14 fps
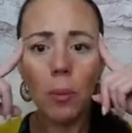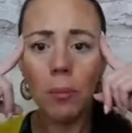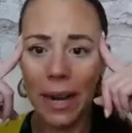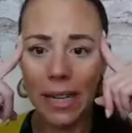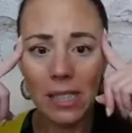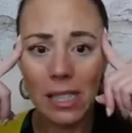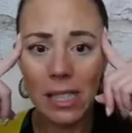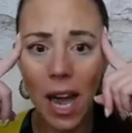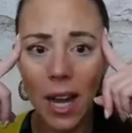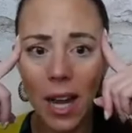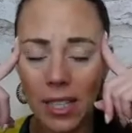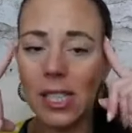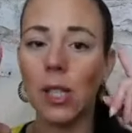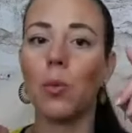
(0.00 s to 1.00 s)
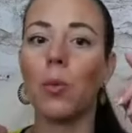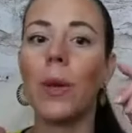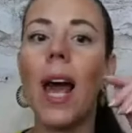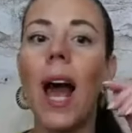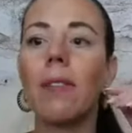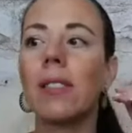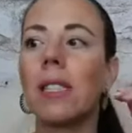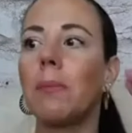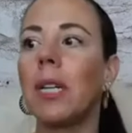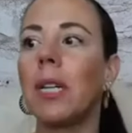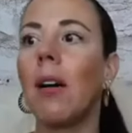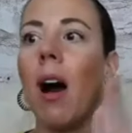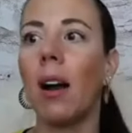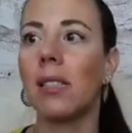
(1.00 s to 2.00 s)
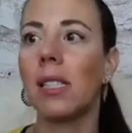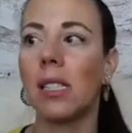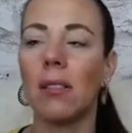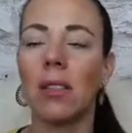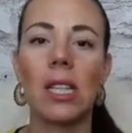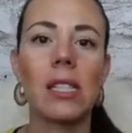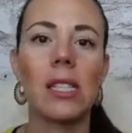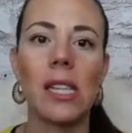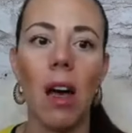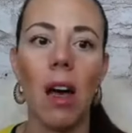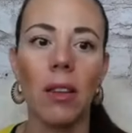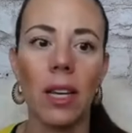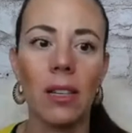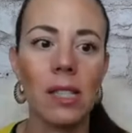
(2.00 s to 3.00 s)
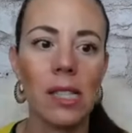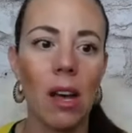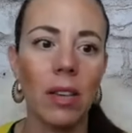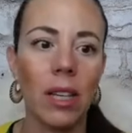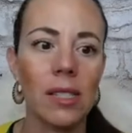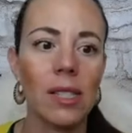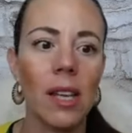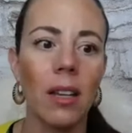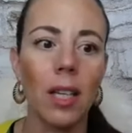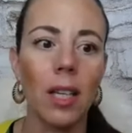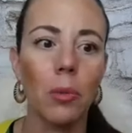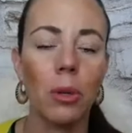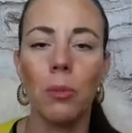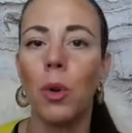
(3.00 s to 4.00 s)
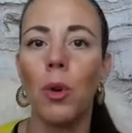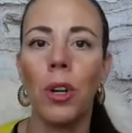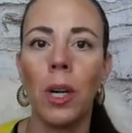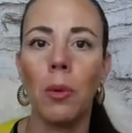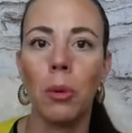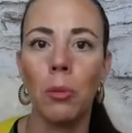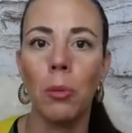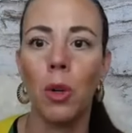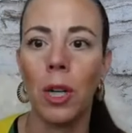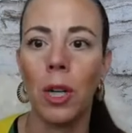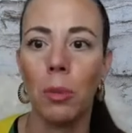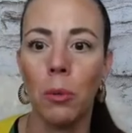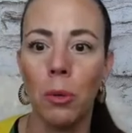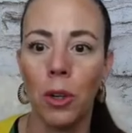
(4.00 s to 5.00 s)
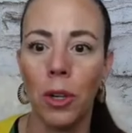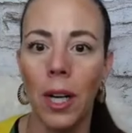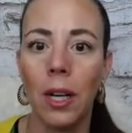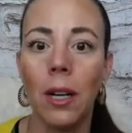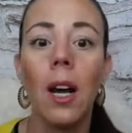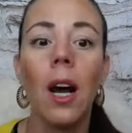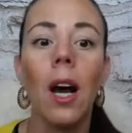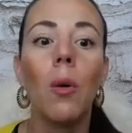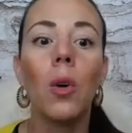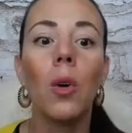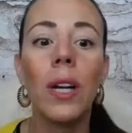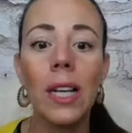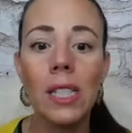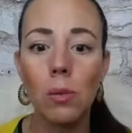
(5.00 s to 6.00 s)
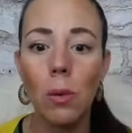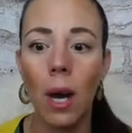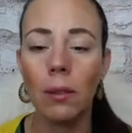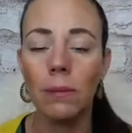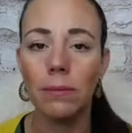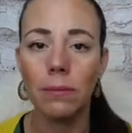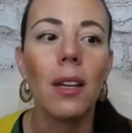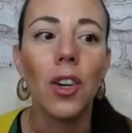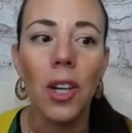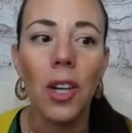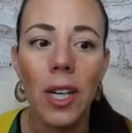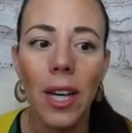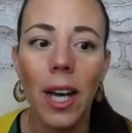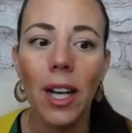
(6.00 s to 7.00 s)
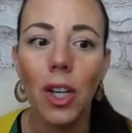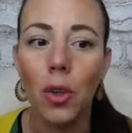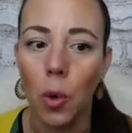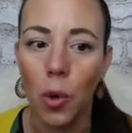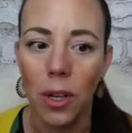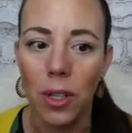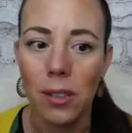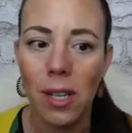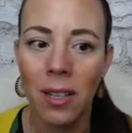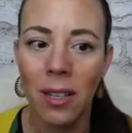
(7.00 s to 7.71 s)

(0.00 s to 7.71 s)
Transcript: our mindset is that we have to be constantly selling, selling, selling, promoting, promoting, promoting. Well, guess what? You're going to get ignored.